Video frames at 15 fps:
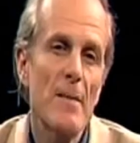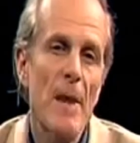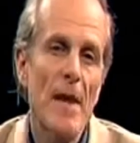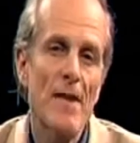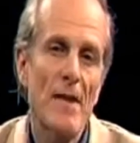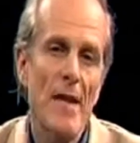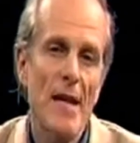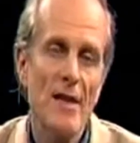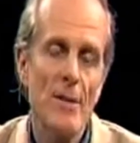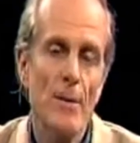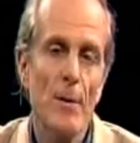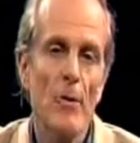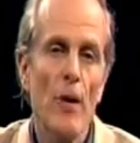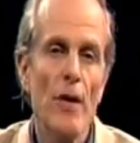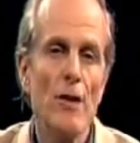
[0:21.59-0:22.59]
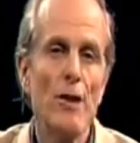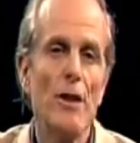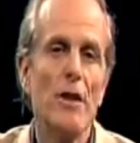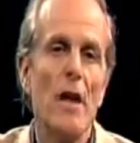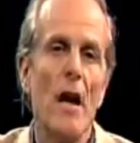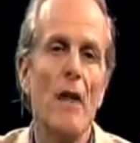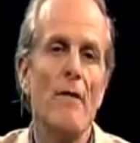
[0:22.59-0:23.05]
is about the
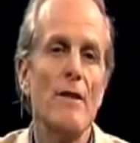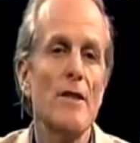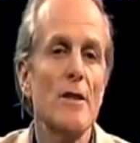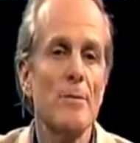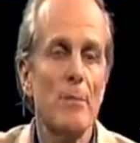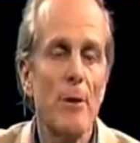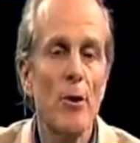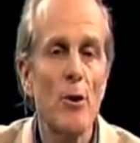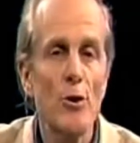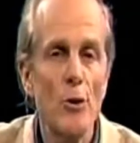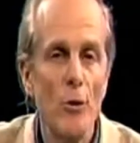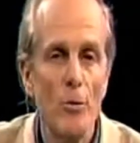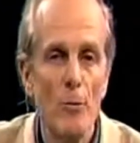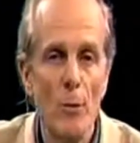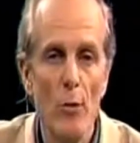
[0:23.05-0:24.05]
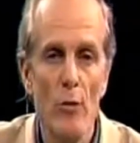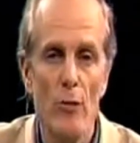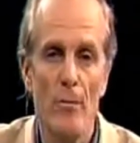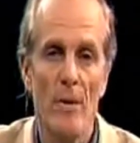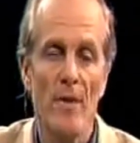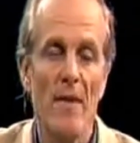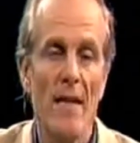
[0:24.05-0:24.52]
exploration of a spiritual
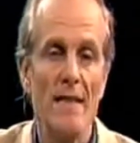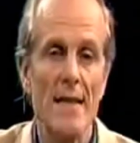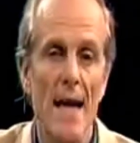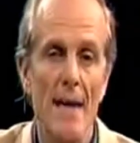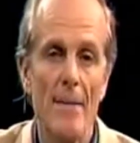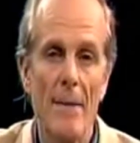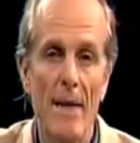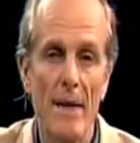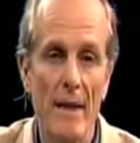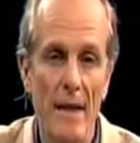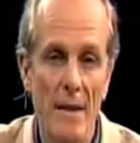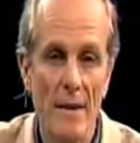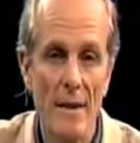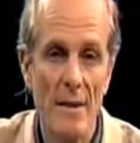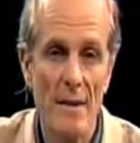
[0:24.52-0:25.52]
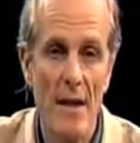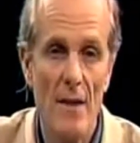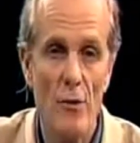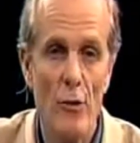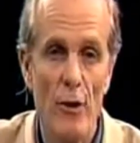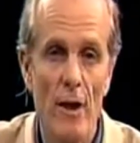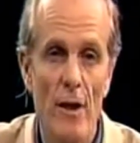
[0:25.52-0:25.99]
movement that's happening in this
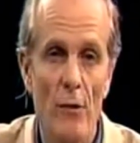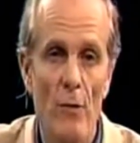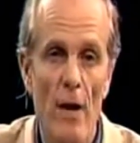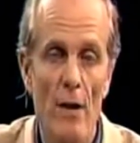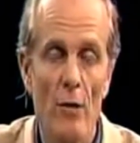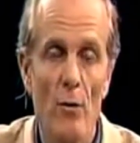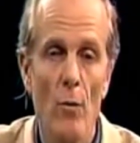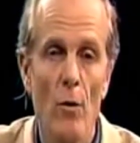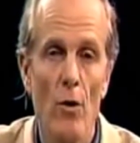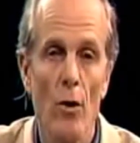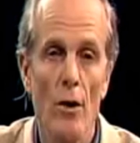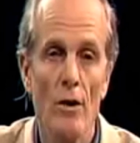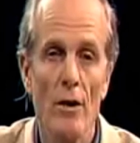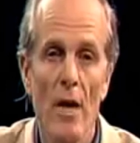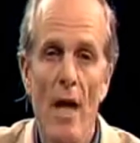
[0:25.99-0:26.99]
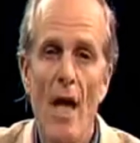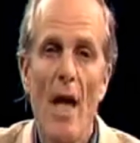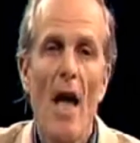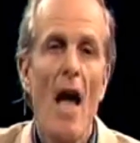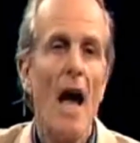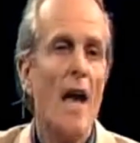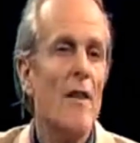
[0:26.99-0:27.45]
country and around the world.
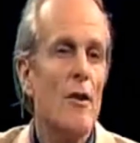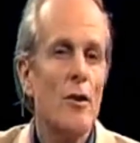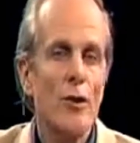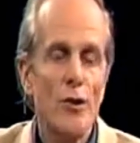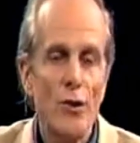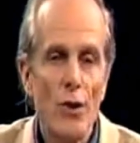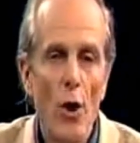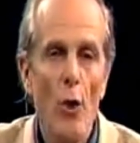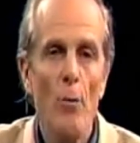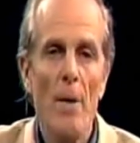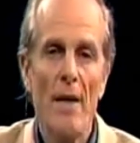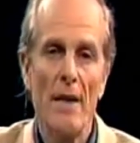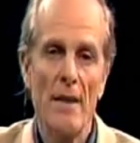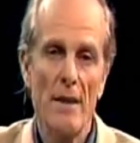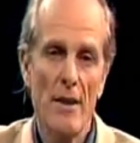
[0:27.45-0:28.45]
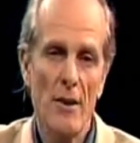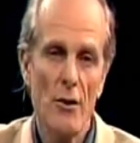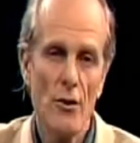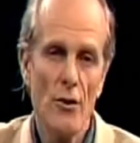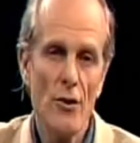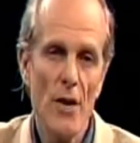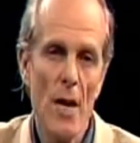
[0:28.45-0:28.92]
And there are so many
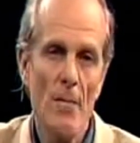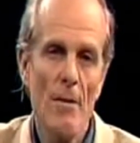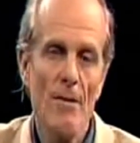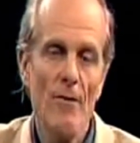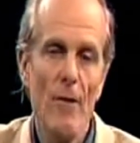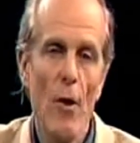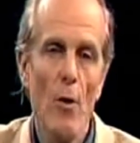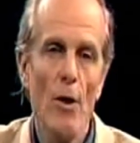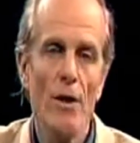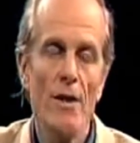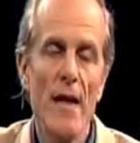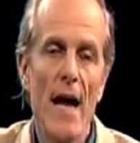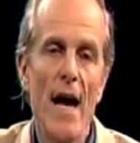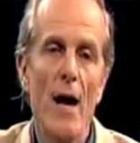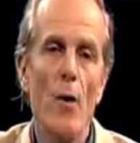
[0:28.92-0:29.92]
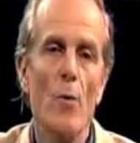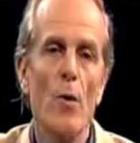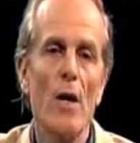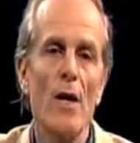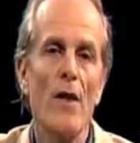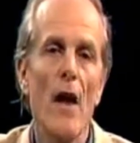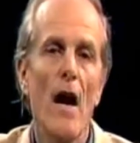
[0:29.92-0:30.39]
teachers coming forward now
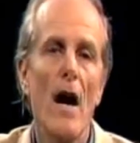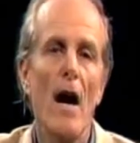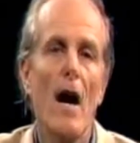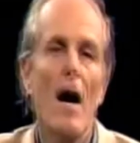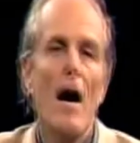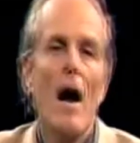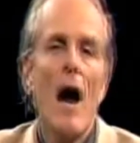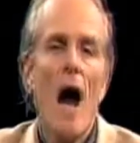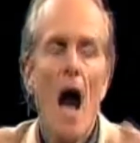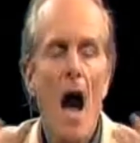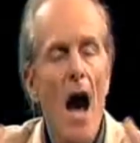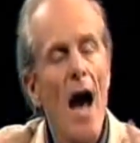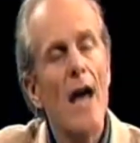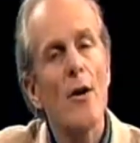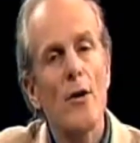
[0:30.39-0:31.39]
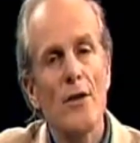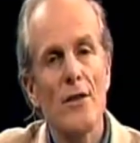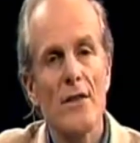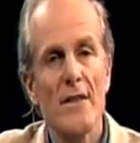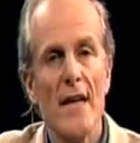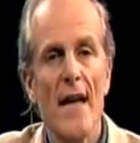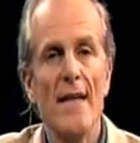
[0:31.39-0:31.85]
with a higher
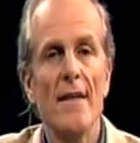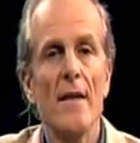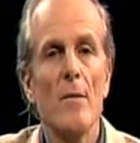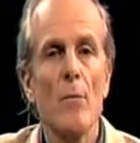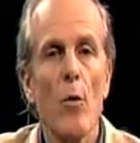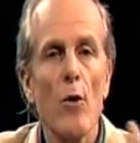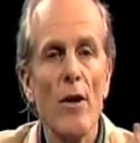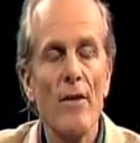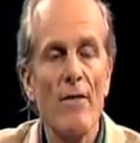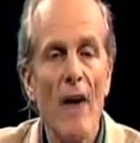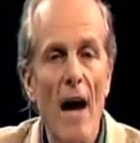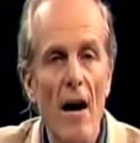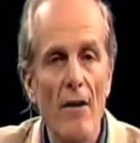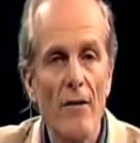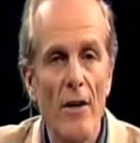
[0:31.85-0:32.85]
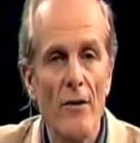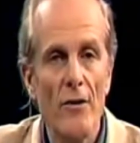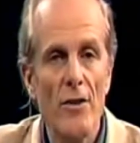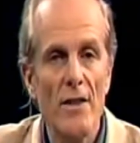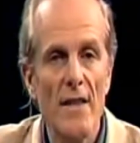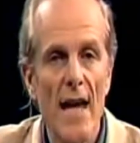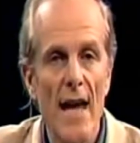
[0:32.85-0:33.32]
understanding, a more evolved
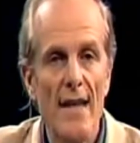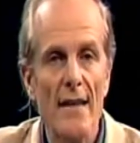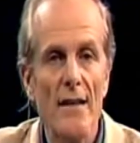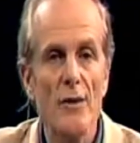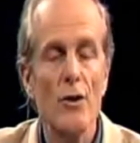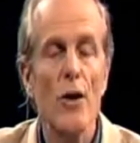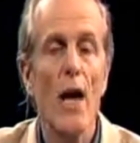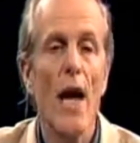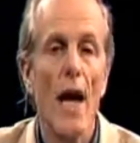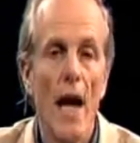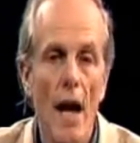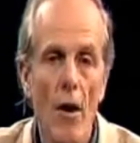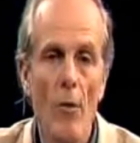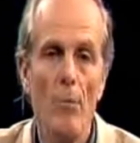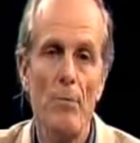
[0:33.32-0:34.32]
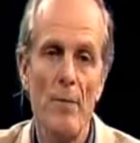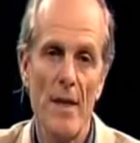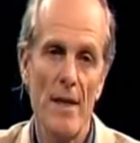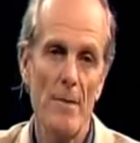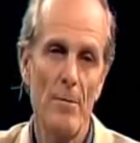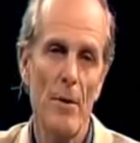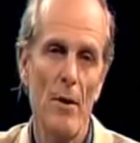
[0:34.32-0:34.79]
understanding to help
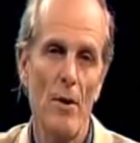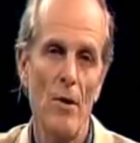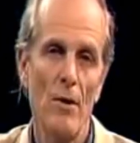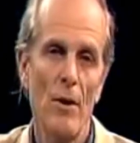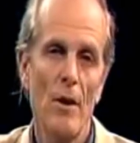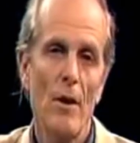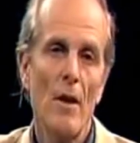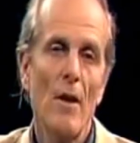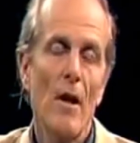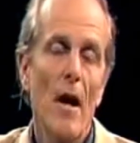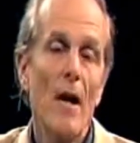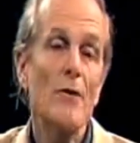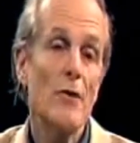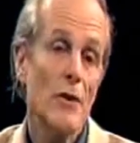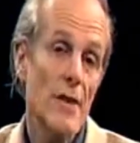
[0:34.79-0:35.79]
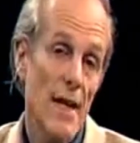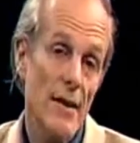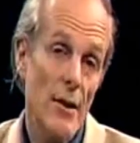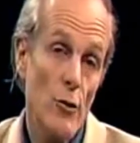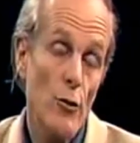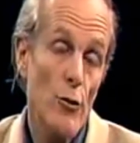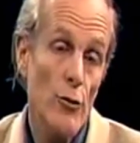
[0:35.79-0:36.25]
people
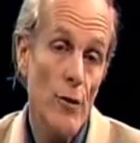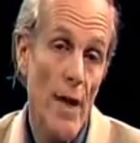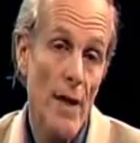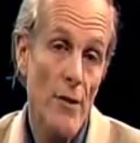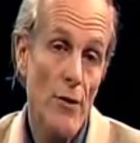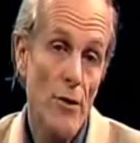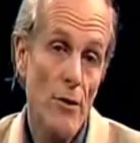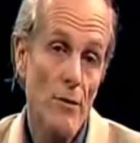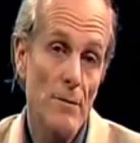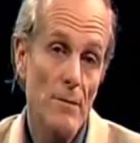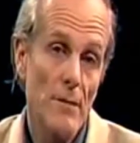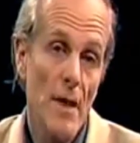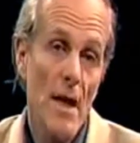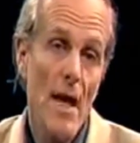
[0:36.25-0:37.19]
understand their true nature.